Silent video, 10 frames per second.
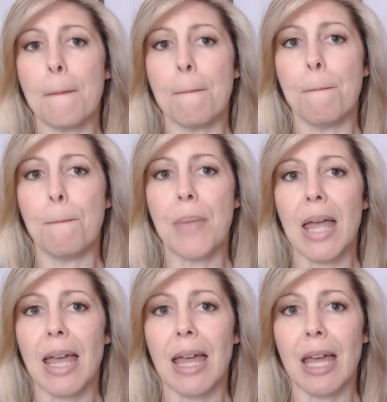
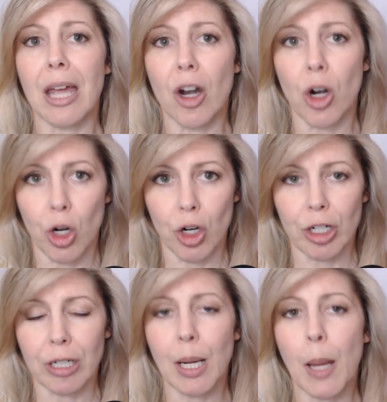
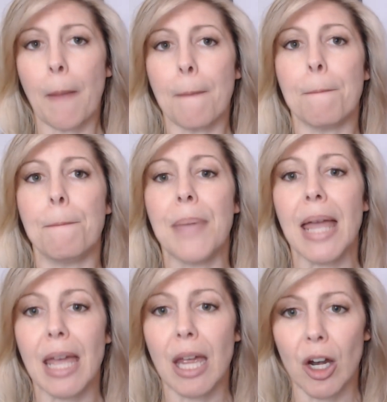bear,
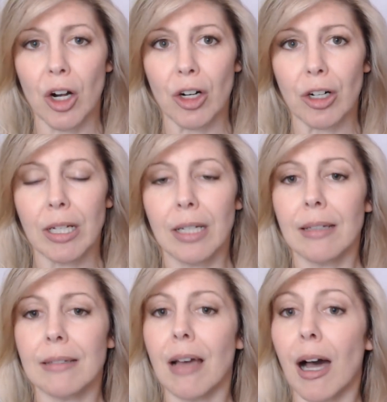bear.
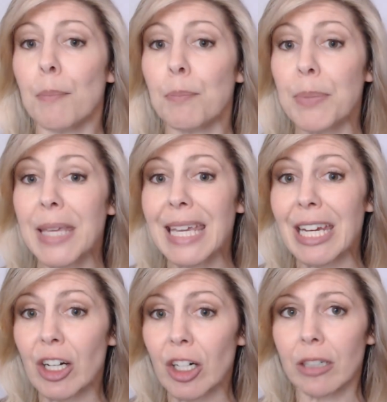Not
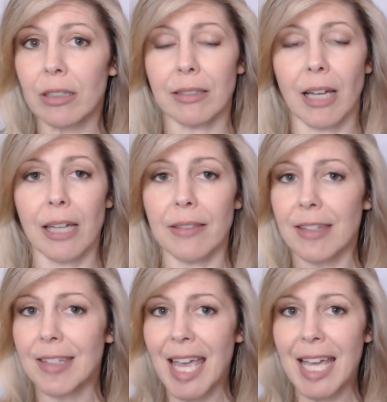beer, not
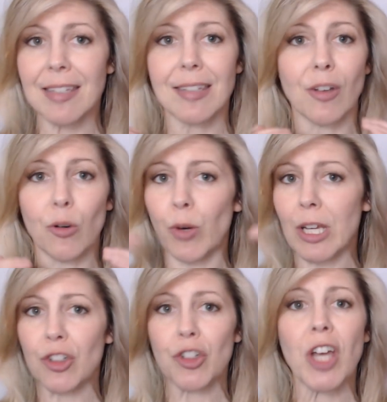the tense. Don't
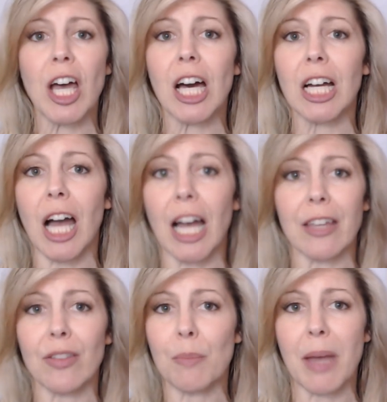raise your tongue high
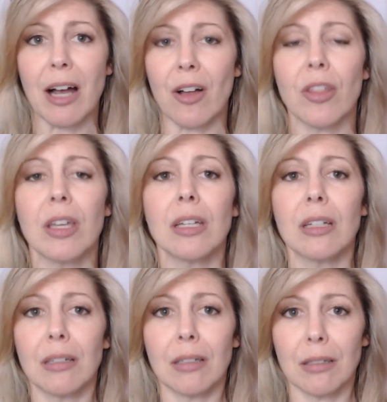in the mouth.
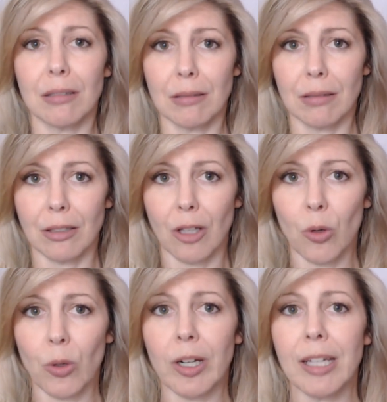
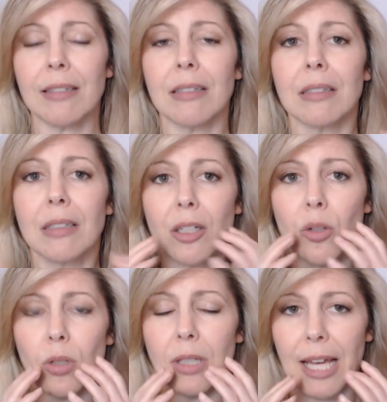Lower it,
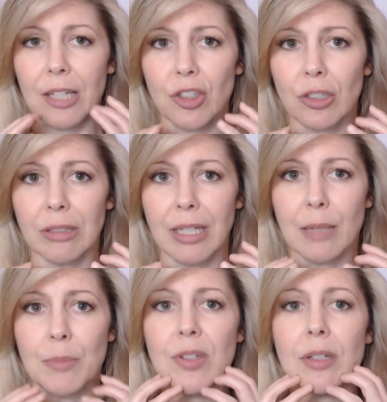relax your
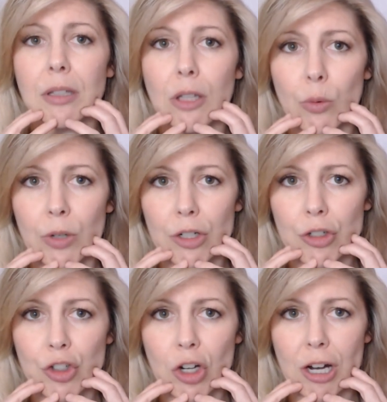lips, lower
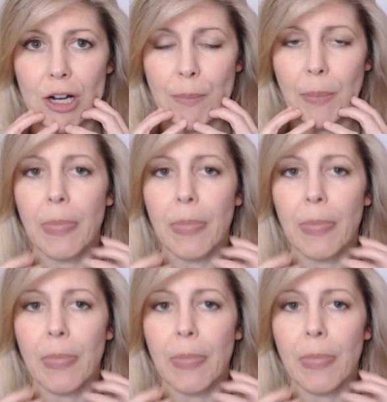your jaw